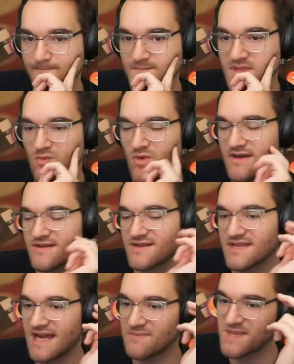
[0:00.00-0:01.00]
While they're
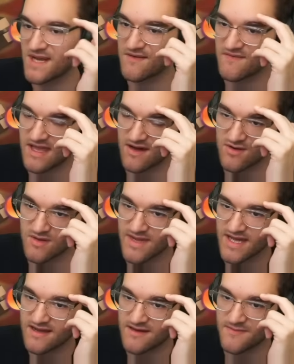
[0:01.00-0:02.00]
tapped out of counter
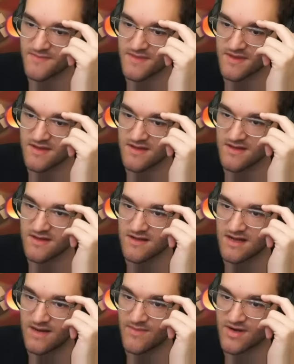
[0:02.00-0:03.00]
mana,
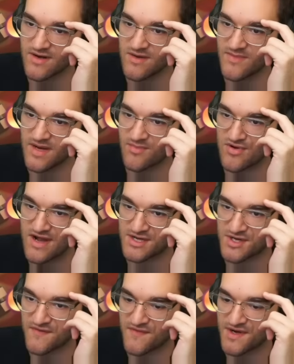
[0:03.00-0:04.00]
I'm under a bit of
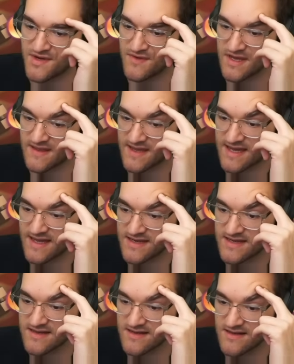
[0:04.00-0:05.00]
pressure for doing
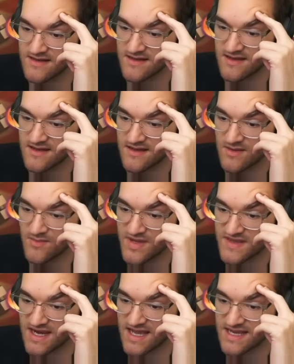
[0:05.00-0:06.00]
that,
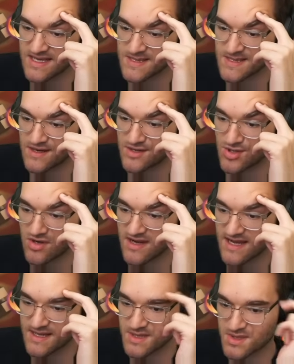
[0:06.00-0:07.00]
but then I get to start
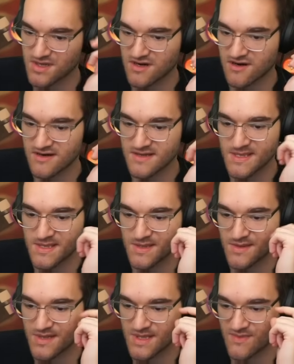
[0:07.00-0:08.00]
drawing extra cards as
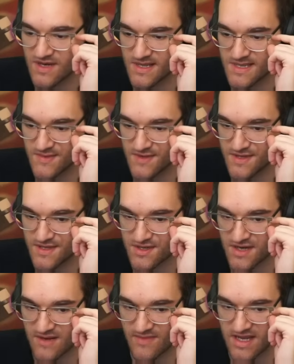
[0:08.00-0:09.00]
soon as possible to
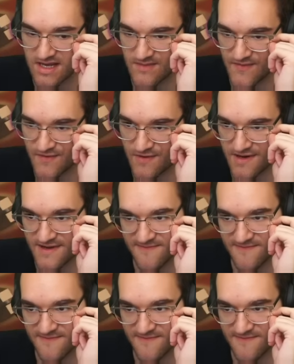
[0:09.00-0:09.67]
try to make up for it.